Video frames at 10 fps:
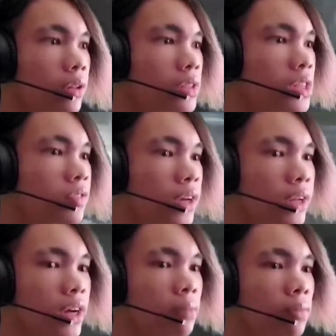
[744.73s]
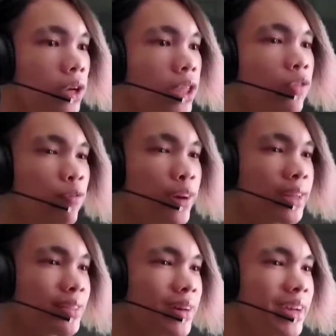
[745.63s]
Y'all, this is fucking dumb. Where the
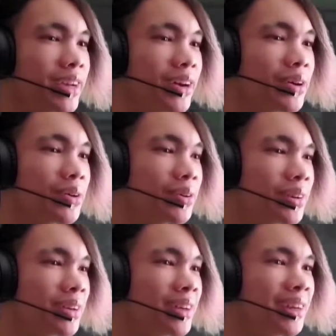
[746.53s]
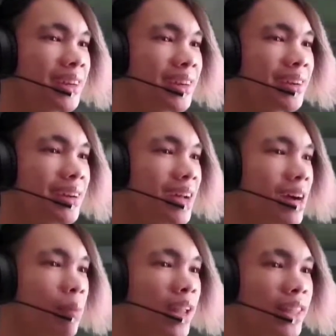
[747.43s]
fuck do I go?
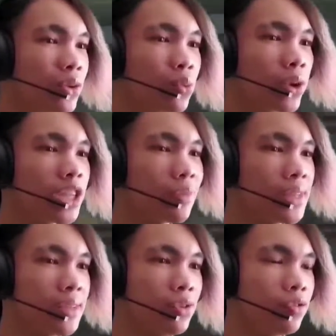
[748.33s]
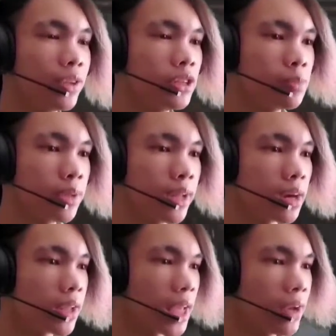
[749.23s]
Am I like the worst Resident Evil Village
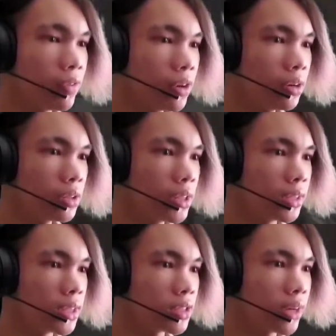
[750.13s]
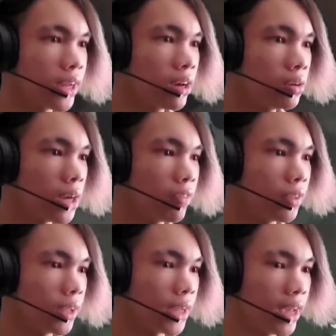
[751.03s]
player like ever to exist right now? I
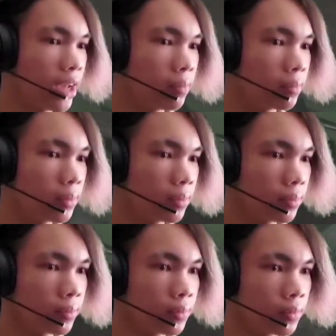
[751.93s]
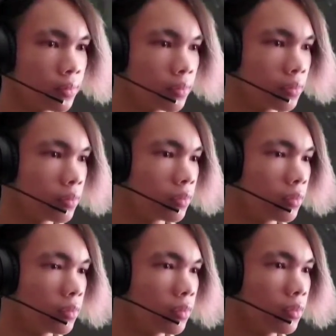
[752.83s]
feel like I am.
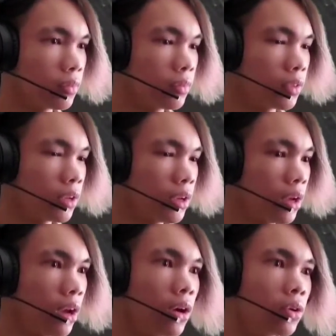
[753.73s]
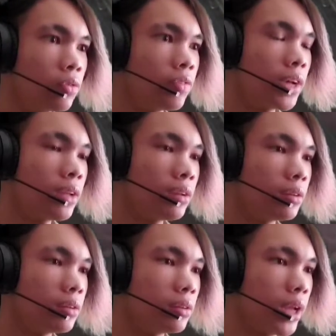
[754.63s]
Oh, fucking
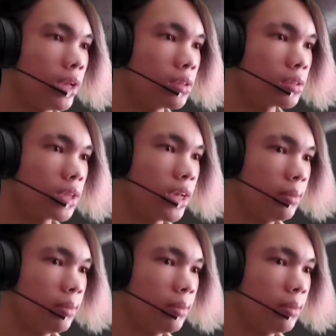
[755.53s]
nice.